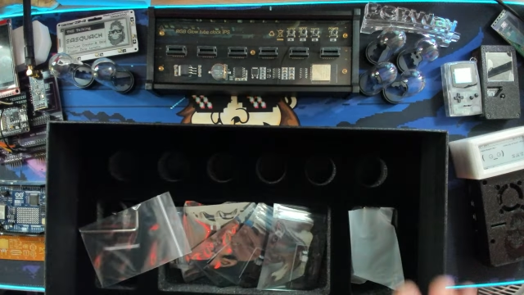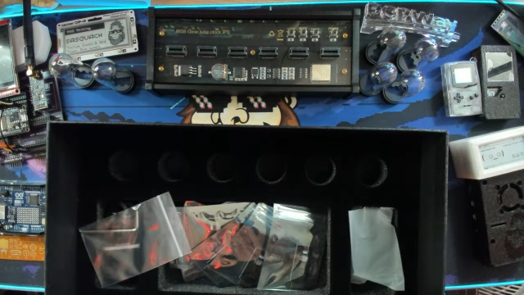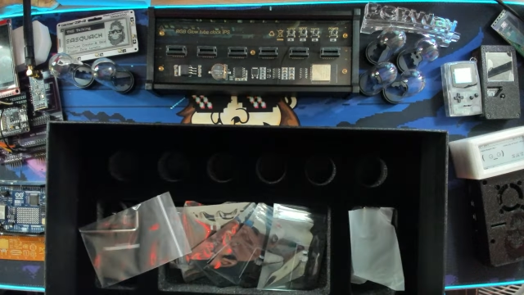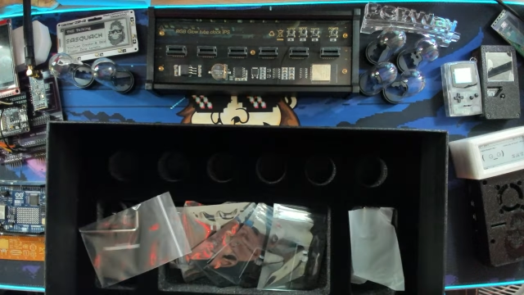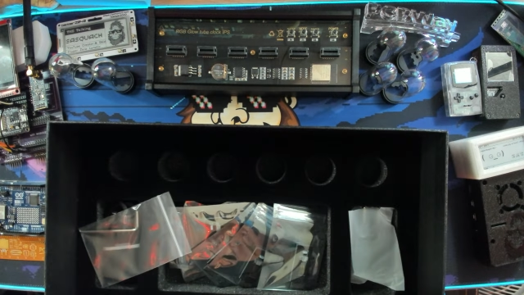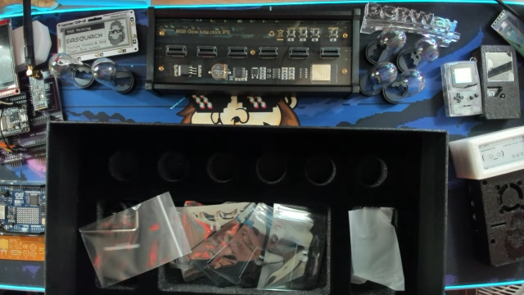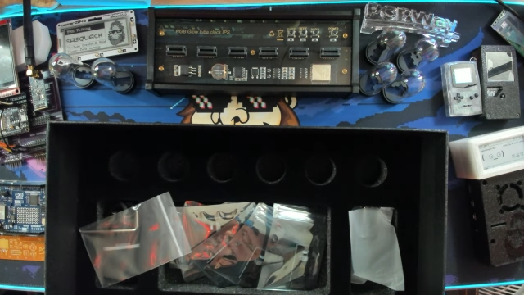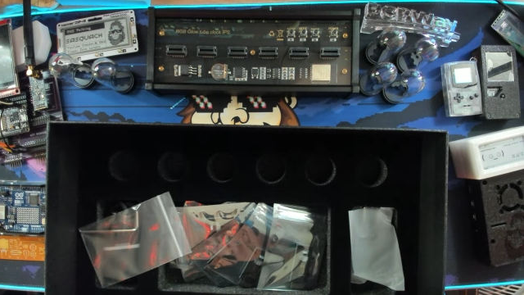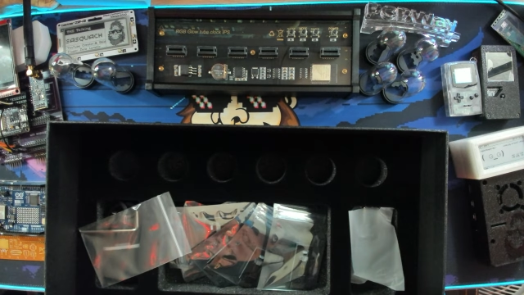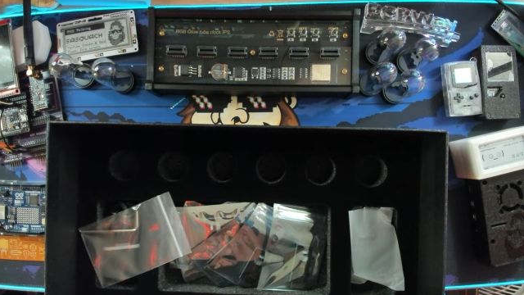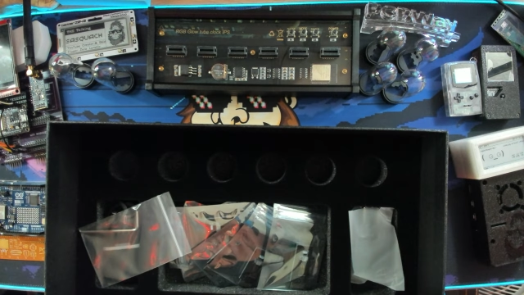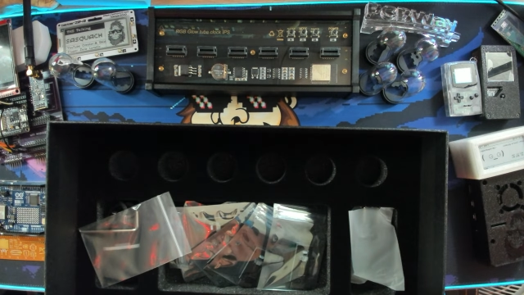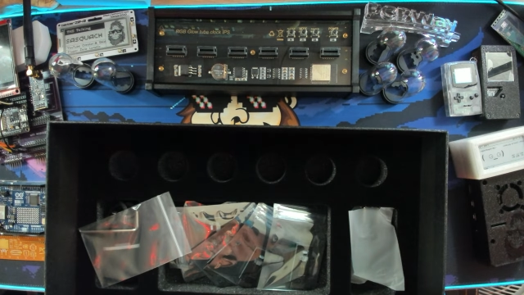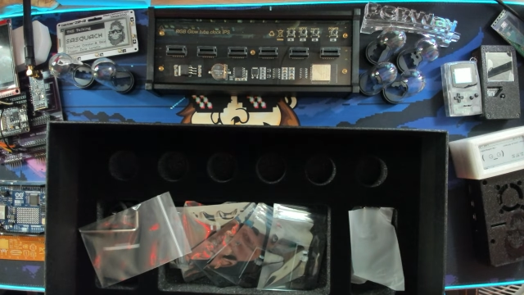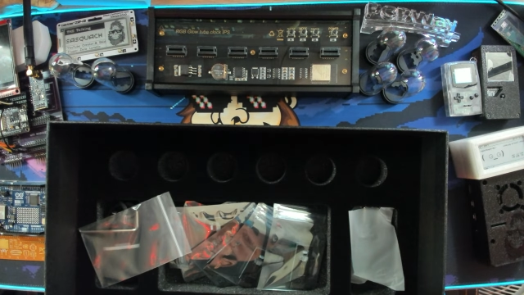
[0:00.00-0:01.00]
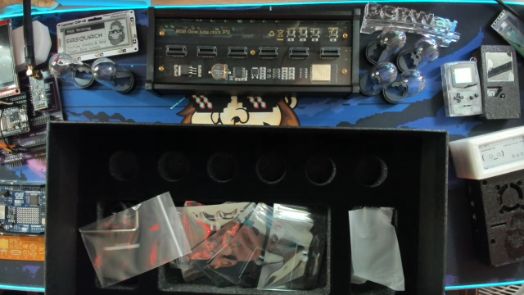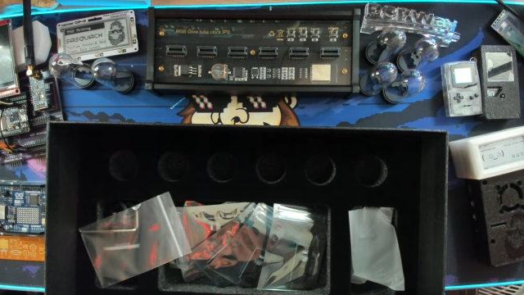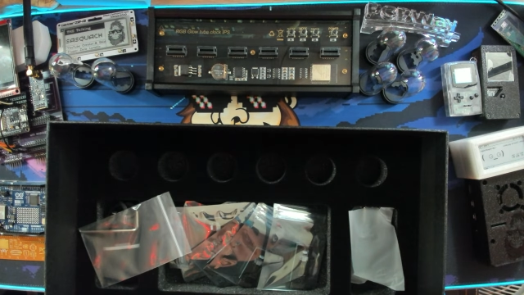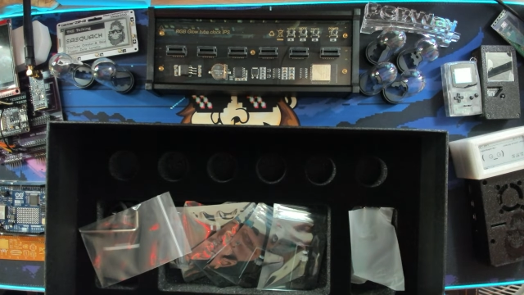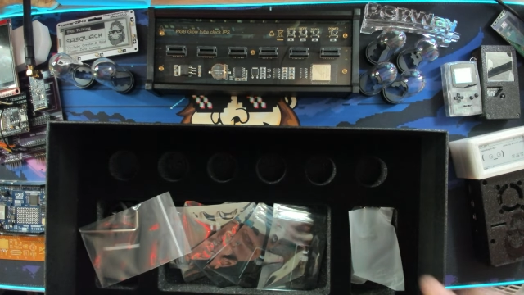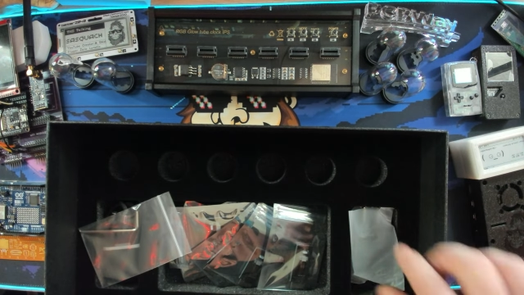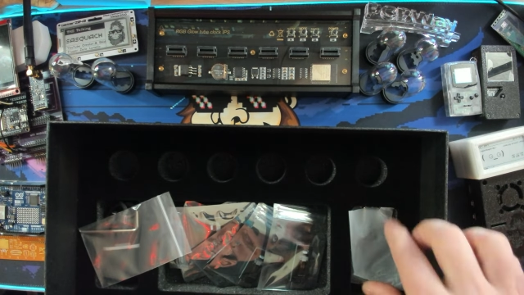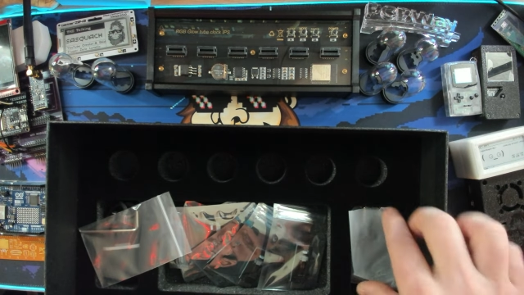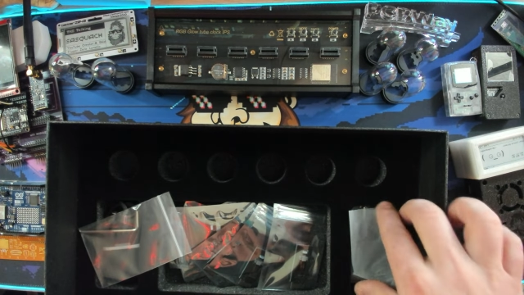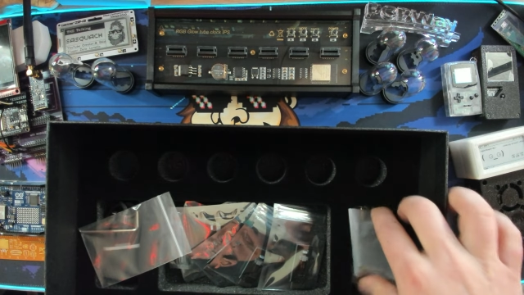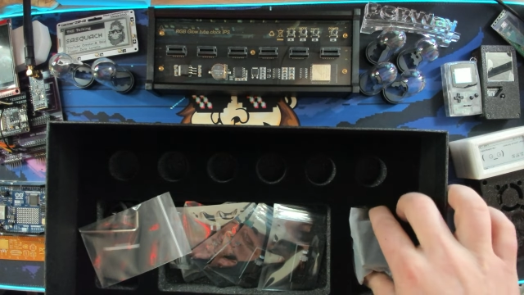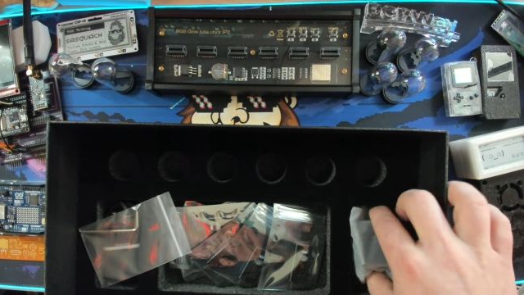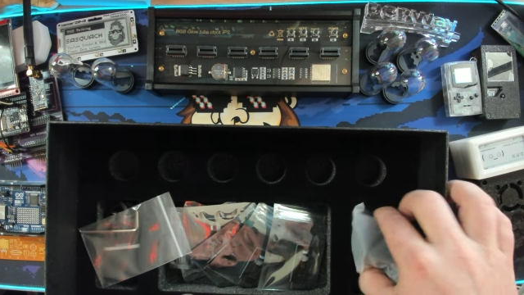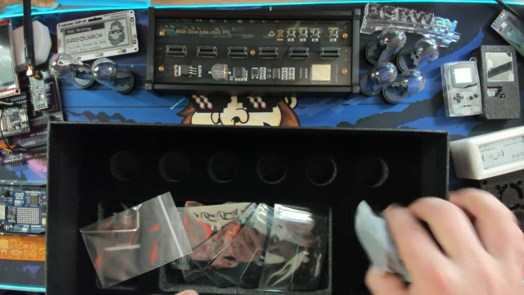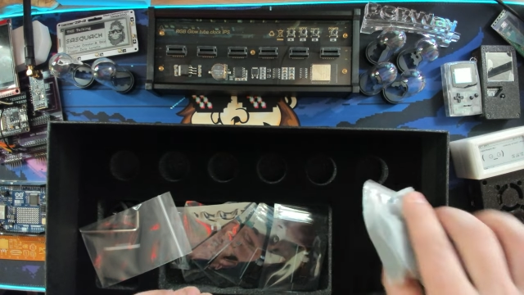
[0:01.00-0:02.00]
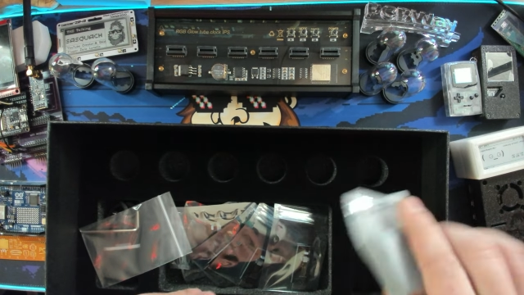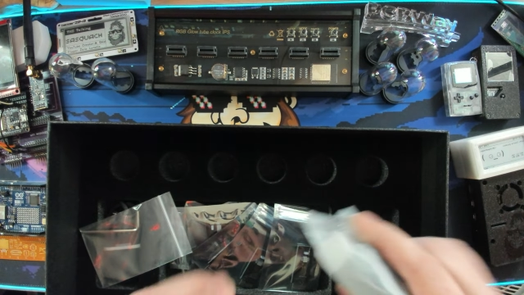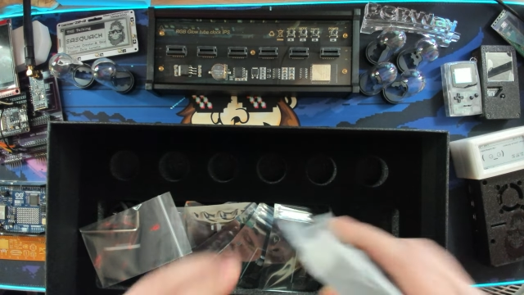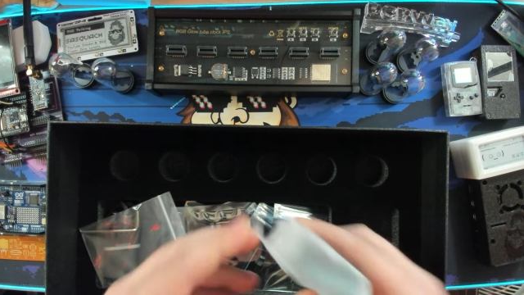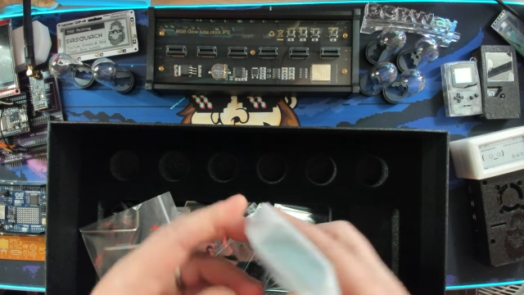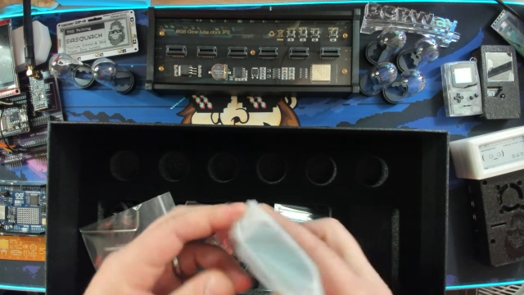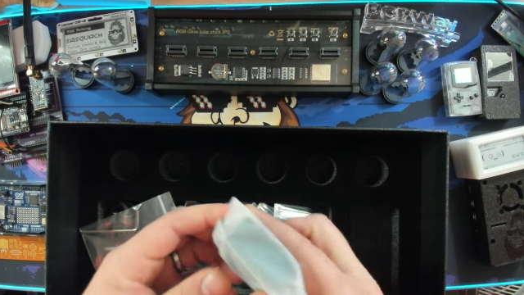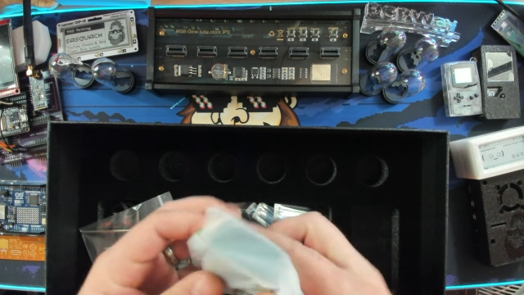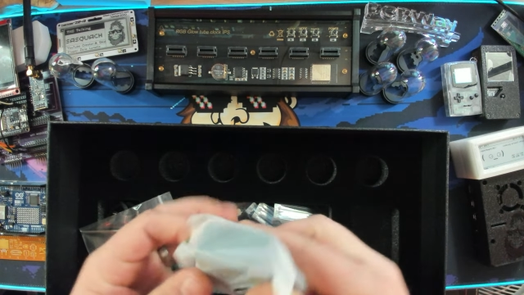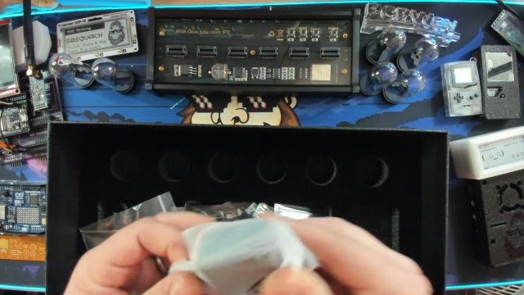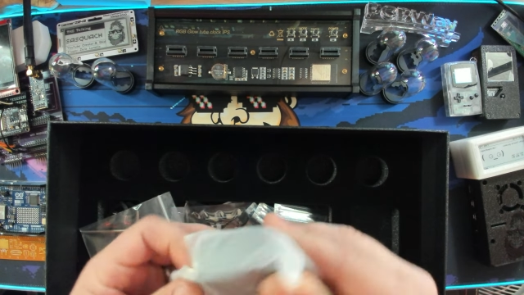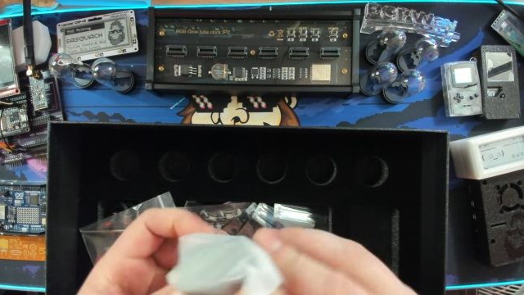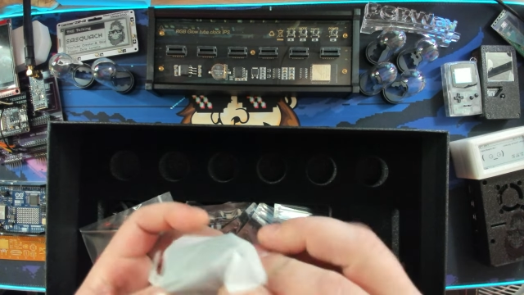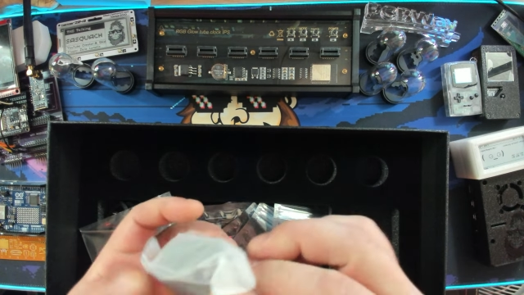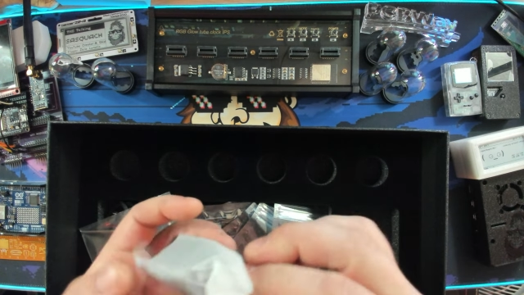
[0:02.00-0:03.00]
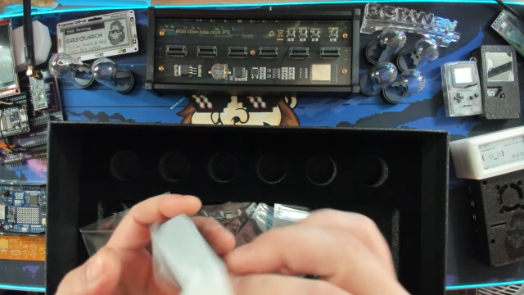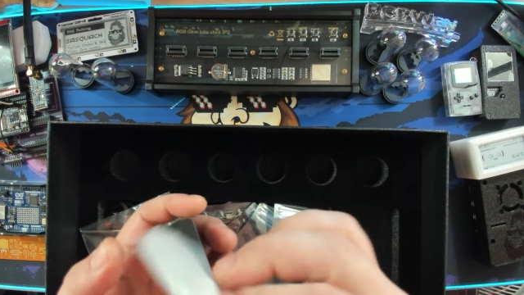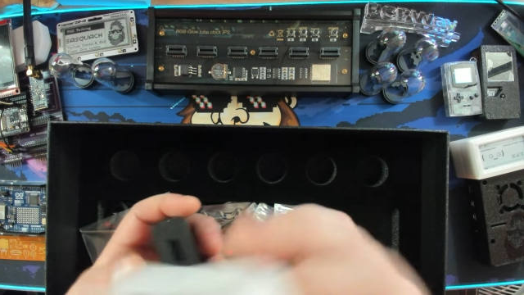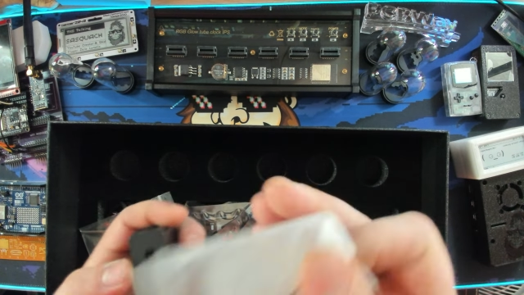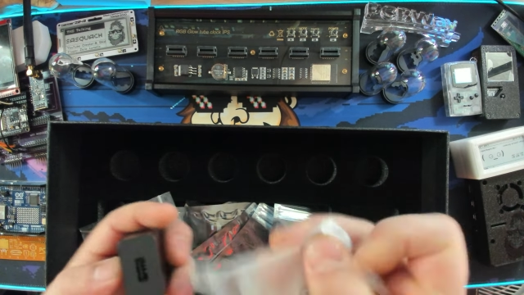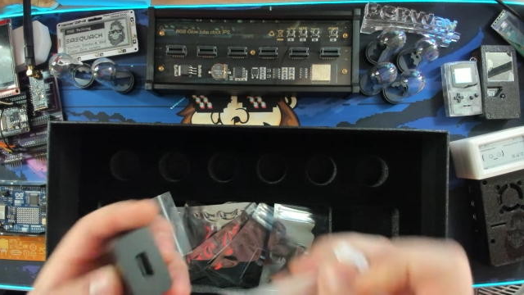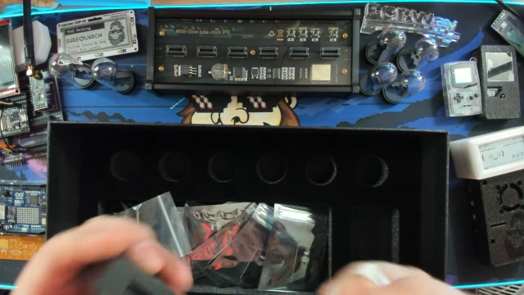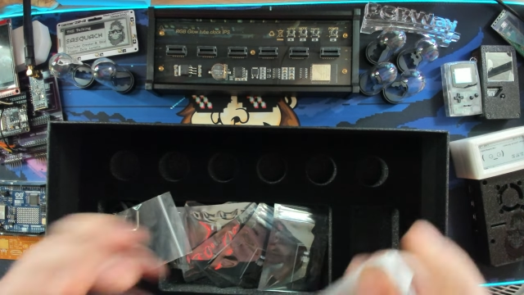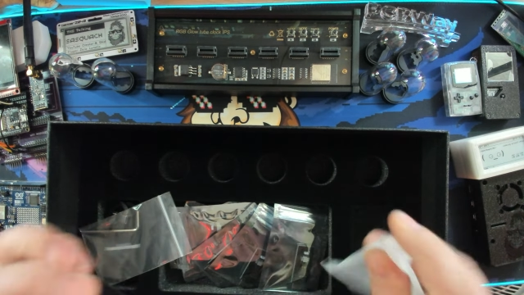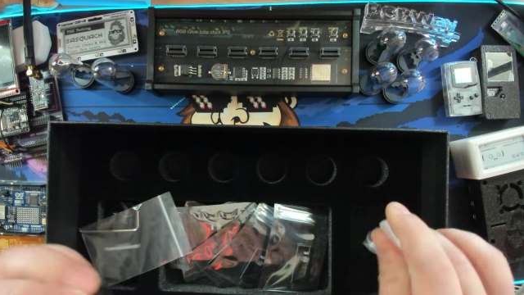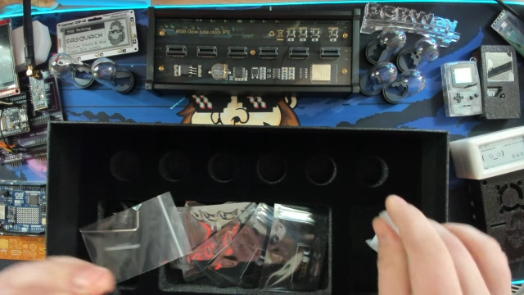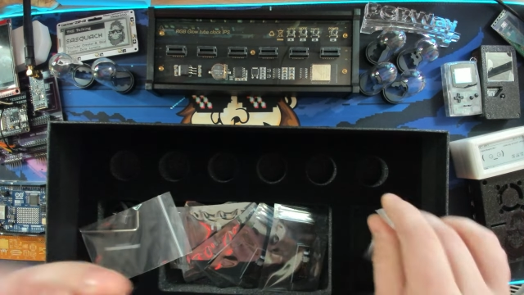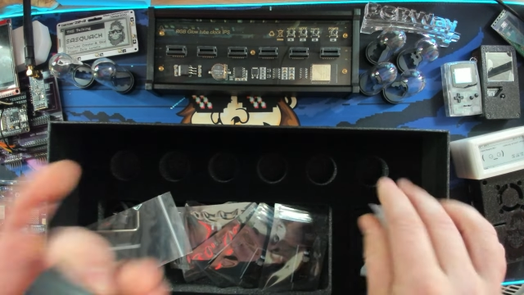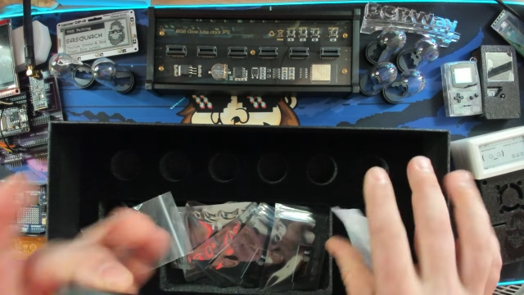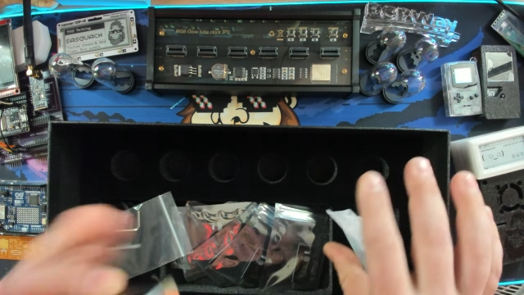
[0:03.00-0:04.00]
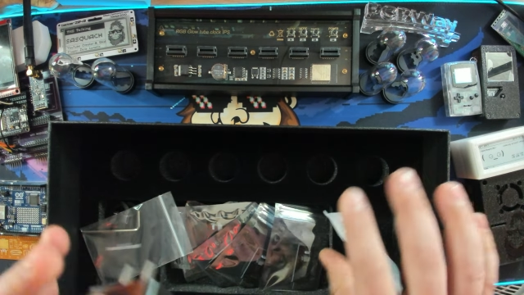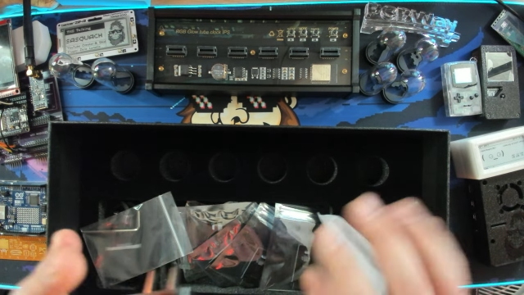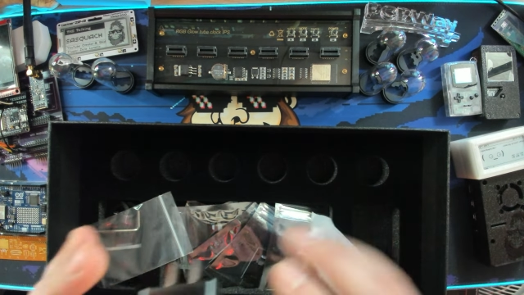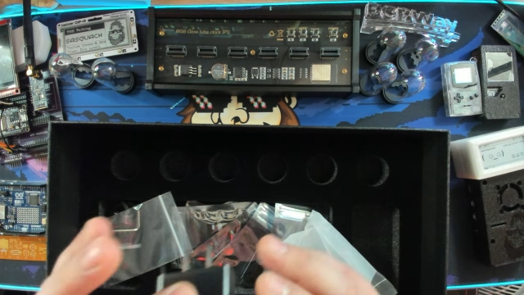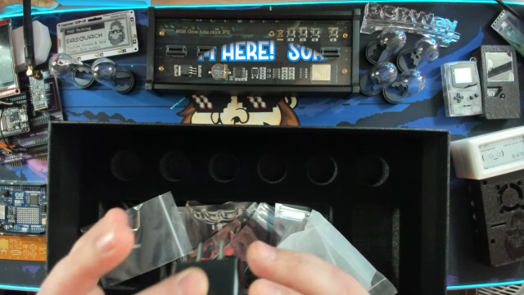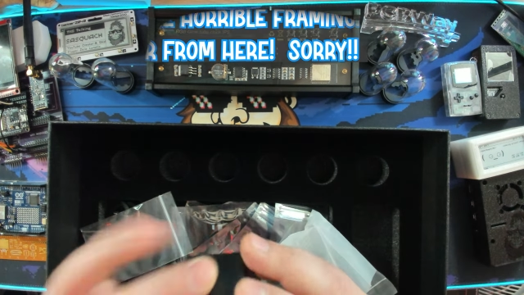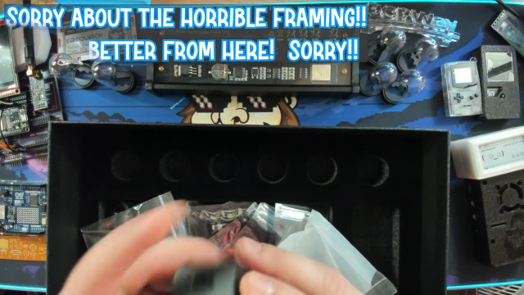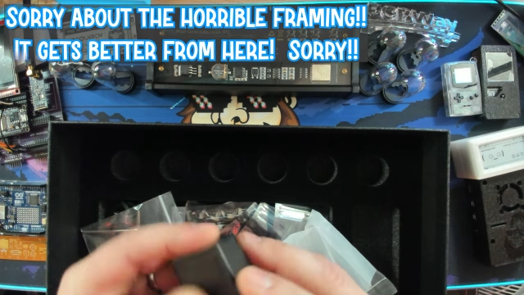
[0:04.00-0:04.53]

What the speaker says: [unreadable: no face in view]